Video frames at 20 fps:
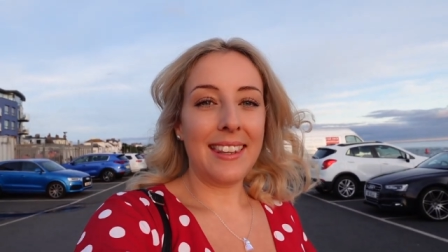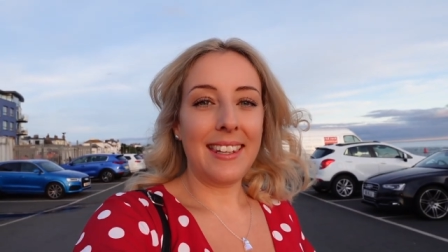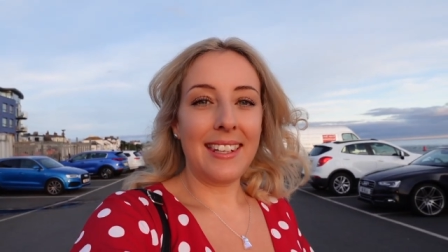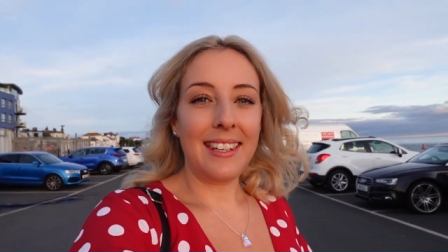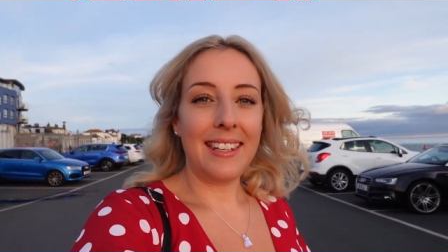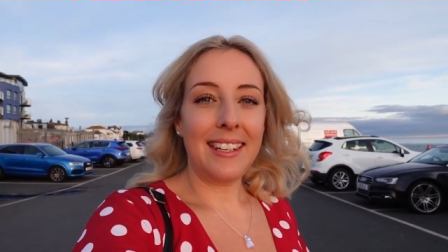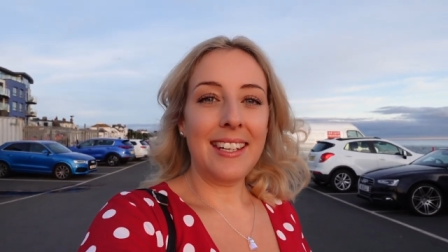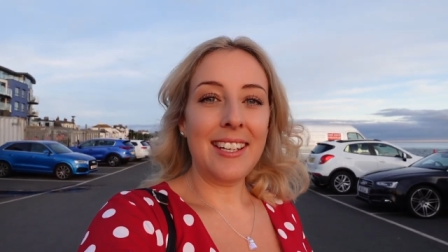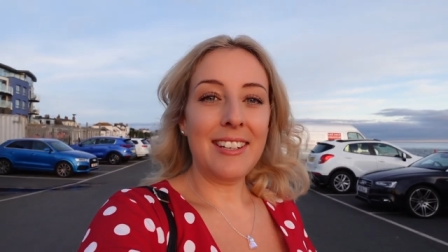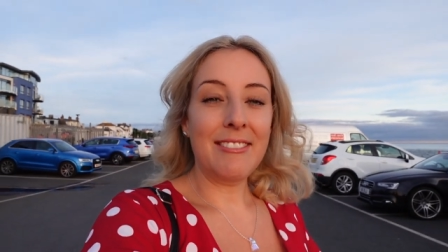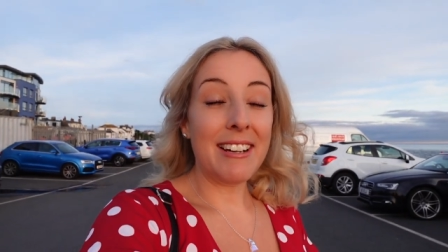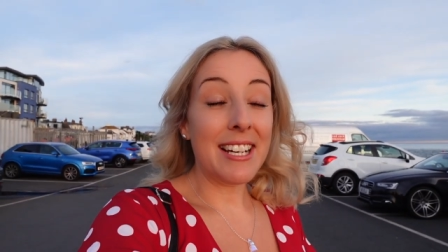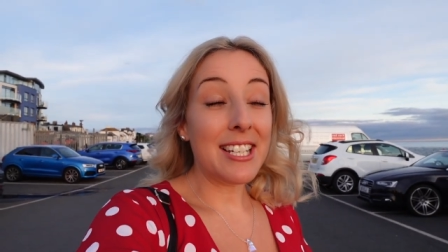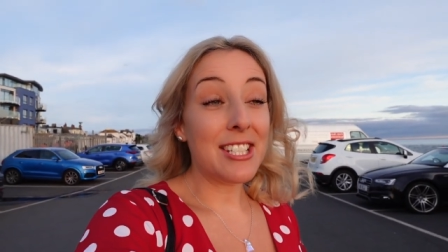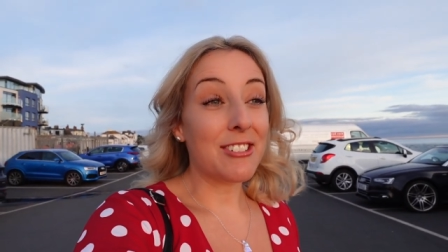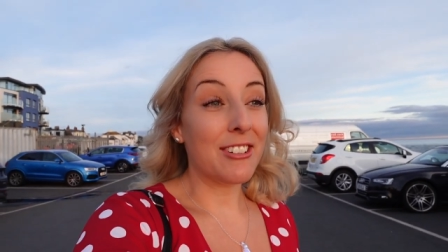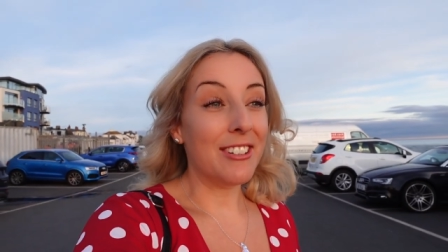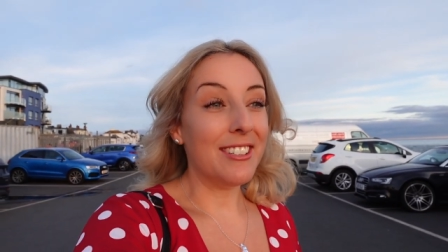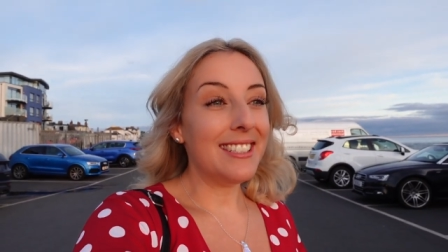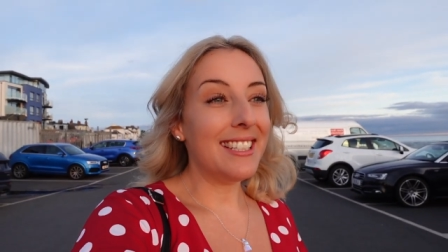the
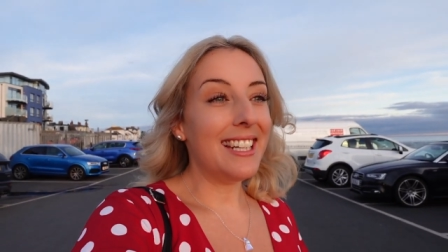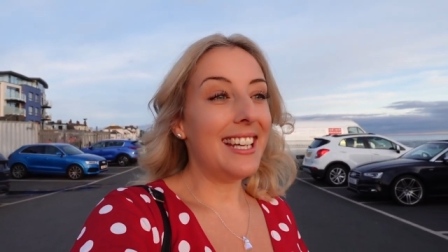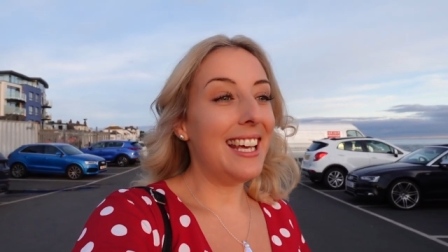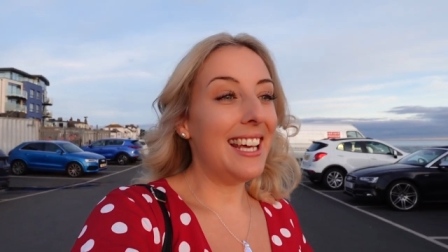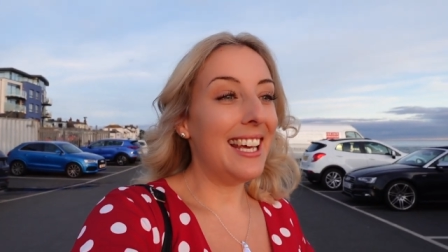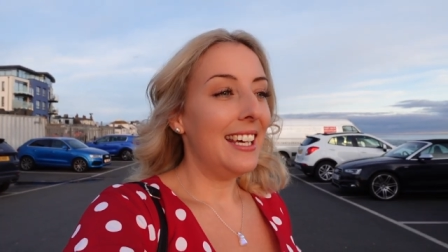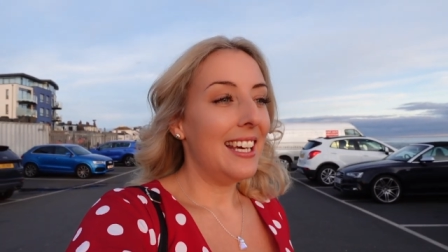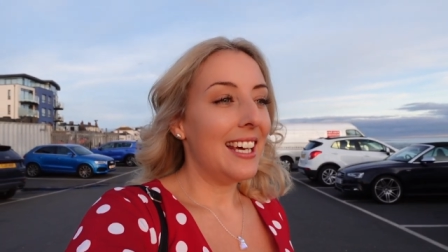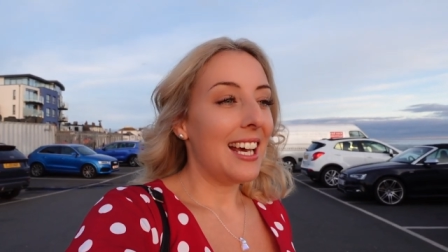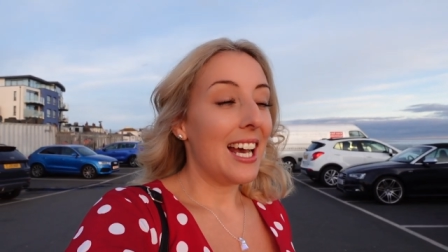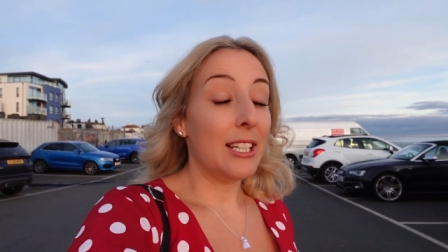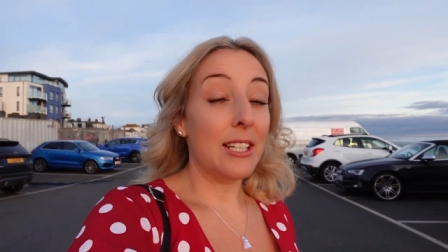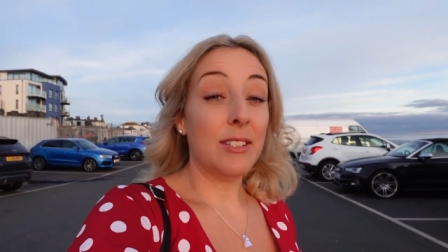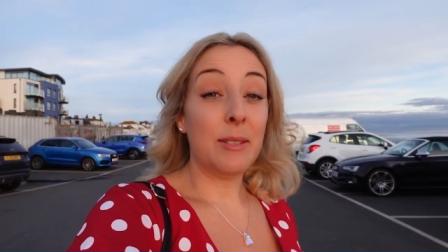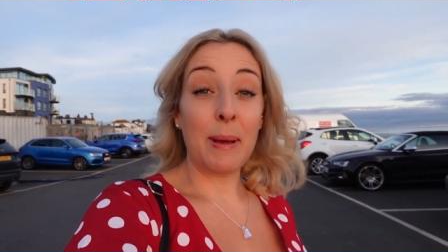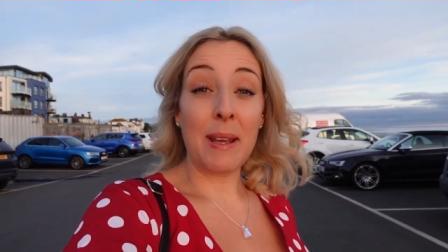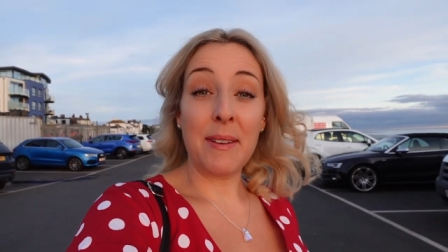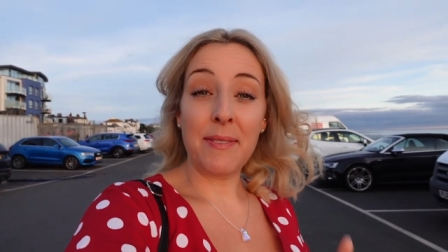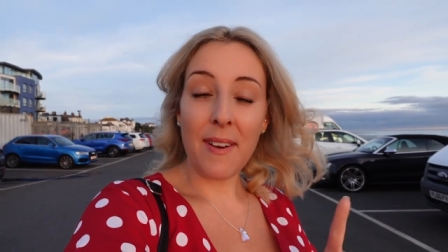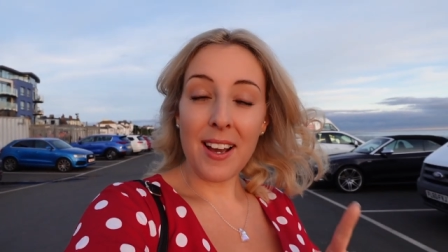restaurant and you have
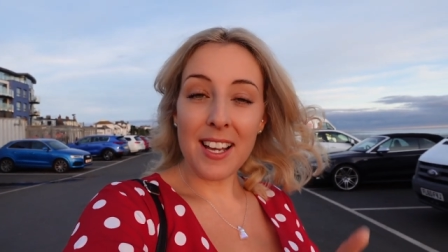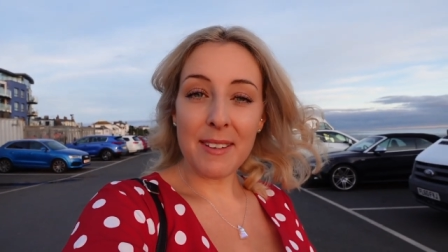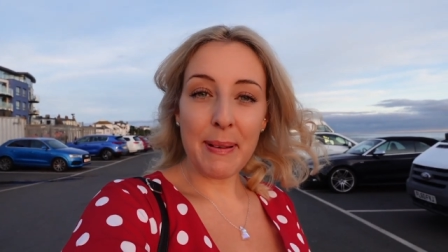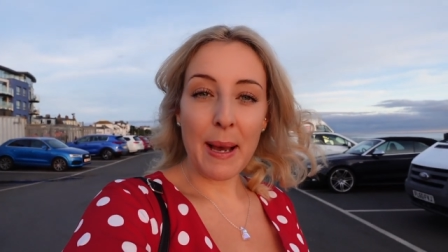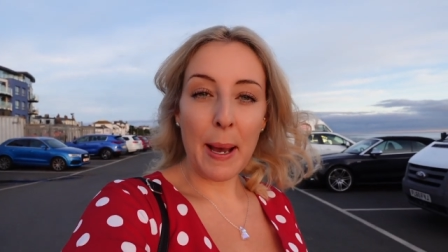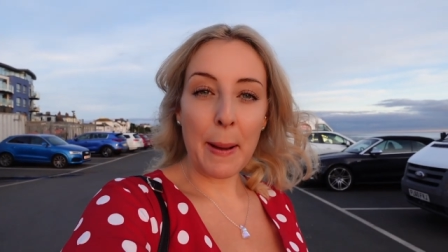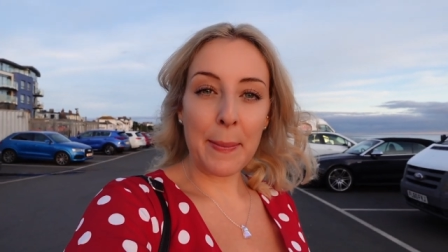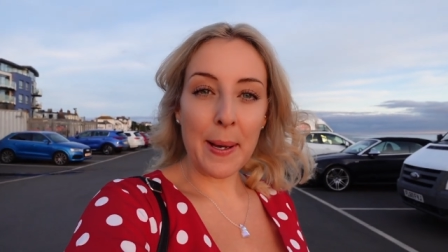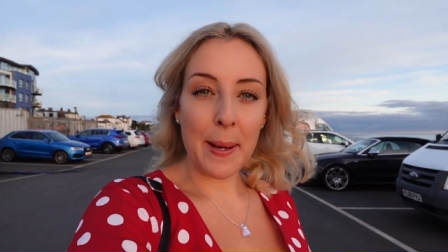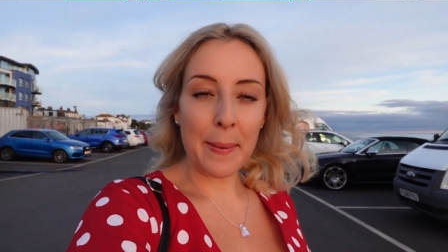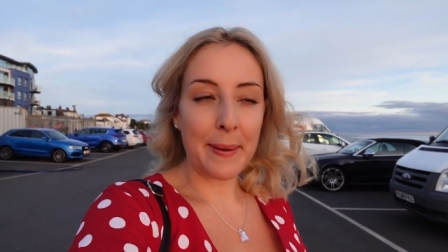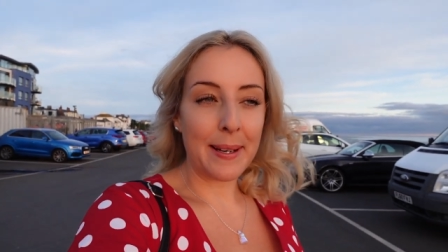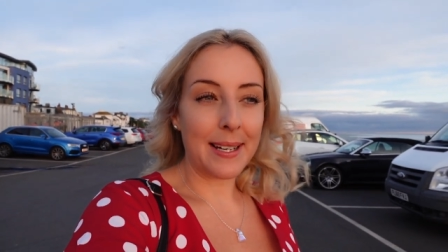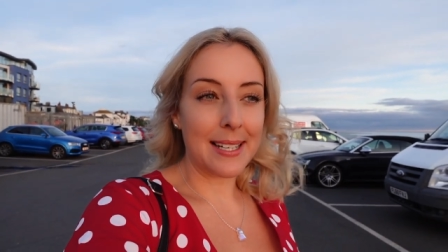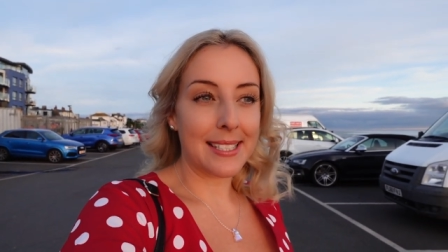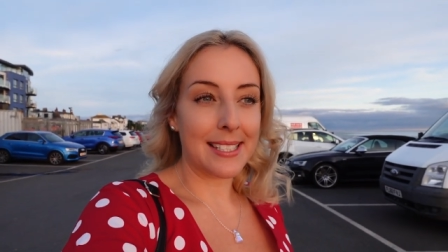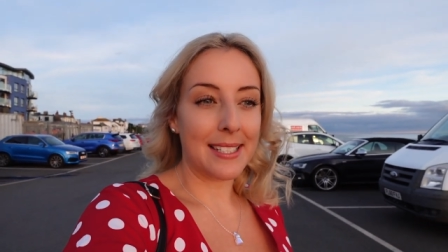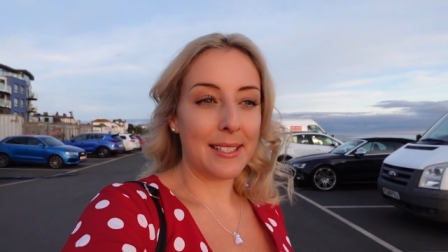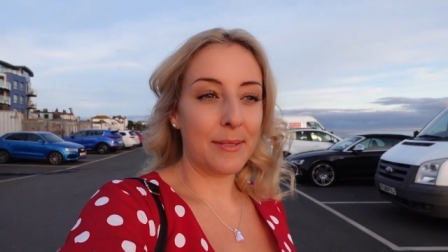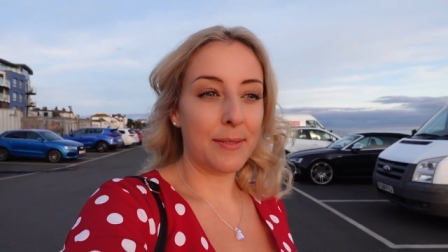to pay £5 per
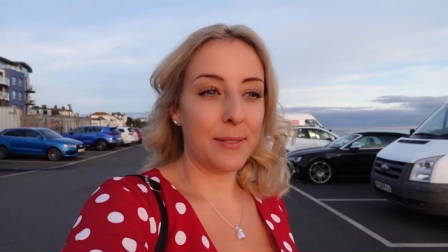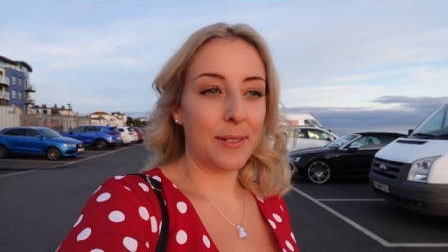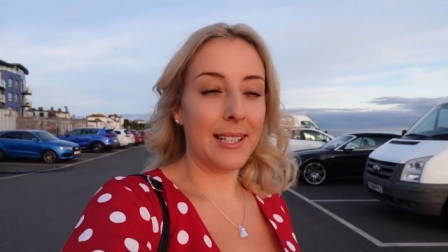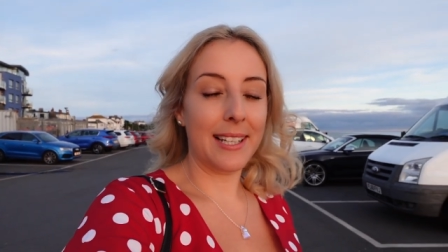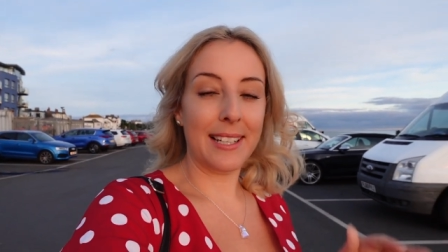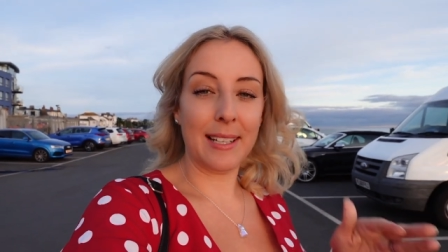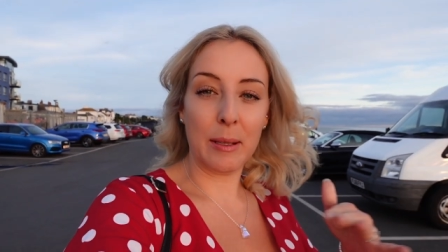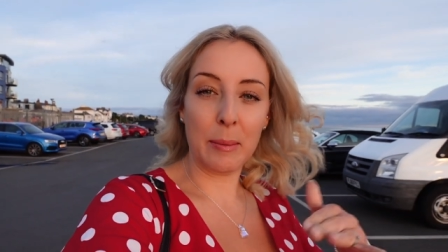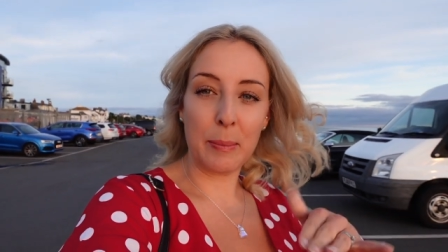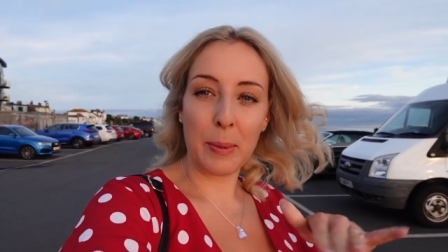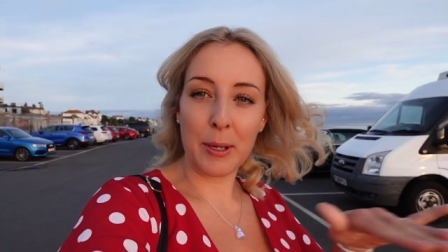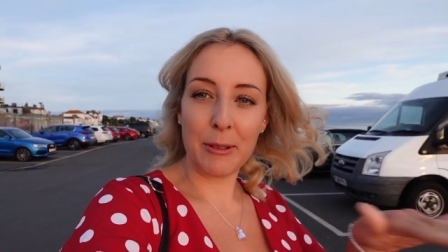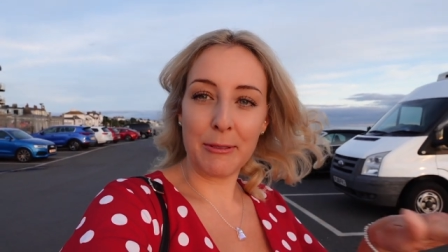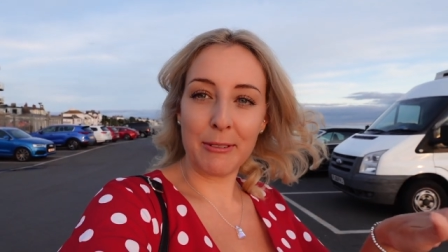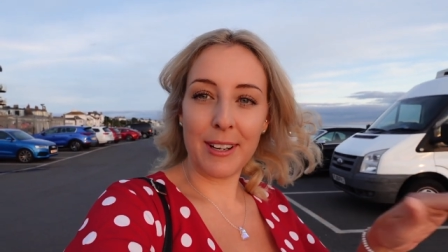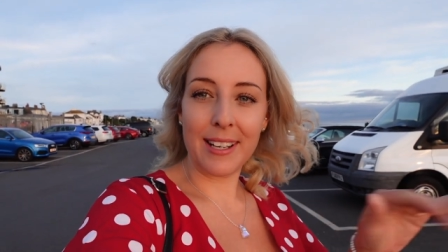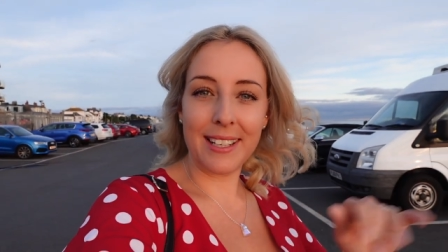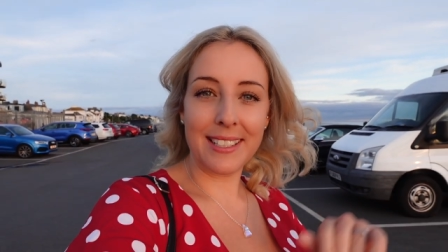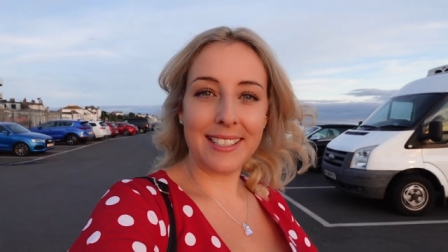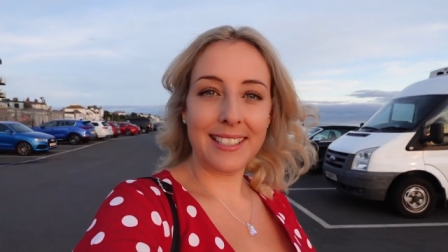person for the little boat
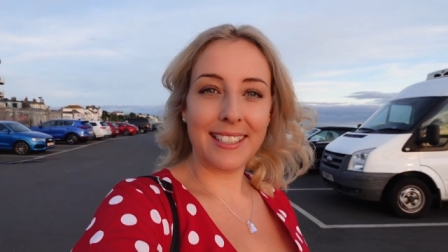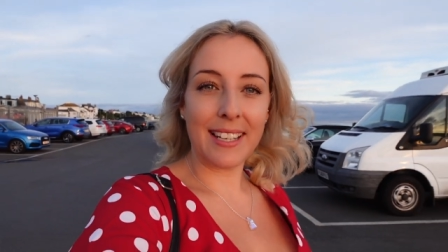ride